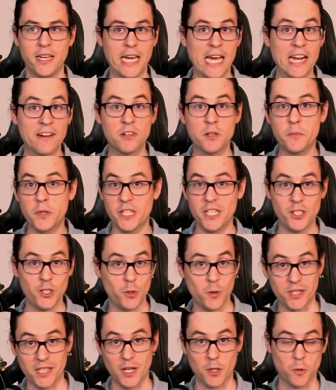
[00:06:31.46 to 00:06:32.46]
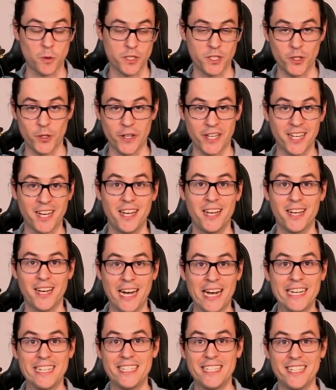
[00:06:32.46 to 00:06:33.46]
everybody knew what they were doing.
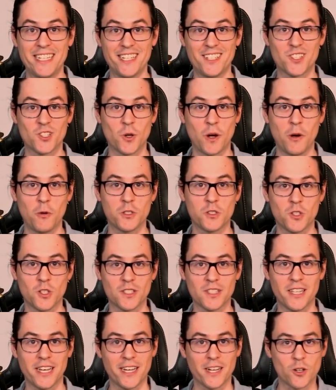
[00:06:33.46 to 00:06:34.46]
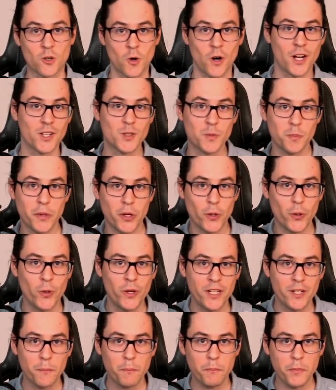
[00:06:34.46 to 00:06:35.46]
I didn't, so I was just like crossbow,
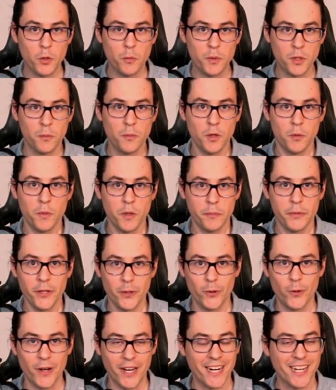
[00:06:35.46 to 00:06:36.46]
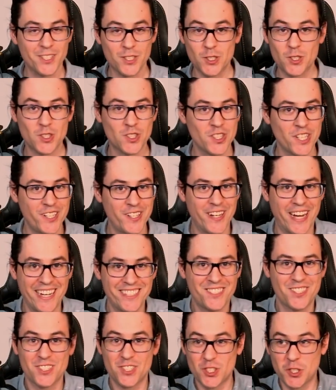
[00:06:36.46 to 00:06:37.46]
pew pew pew pew pew, and I just
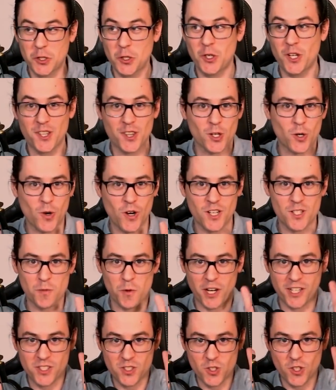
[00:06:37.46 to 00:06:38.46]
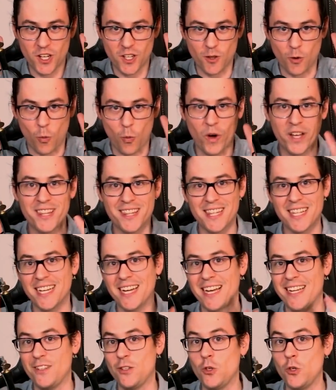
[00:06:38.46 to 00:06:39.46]
stood on the crossbow. I stood on the one thing
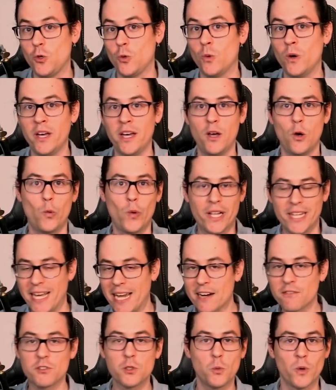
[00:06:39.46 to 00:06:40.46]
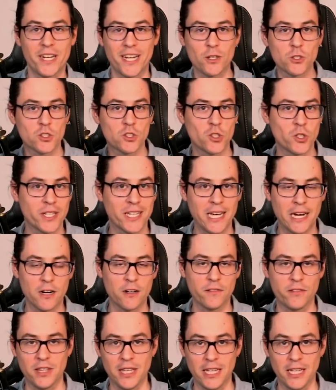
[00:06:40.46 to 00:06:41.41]
I knew, while everyone else took care of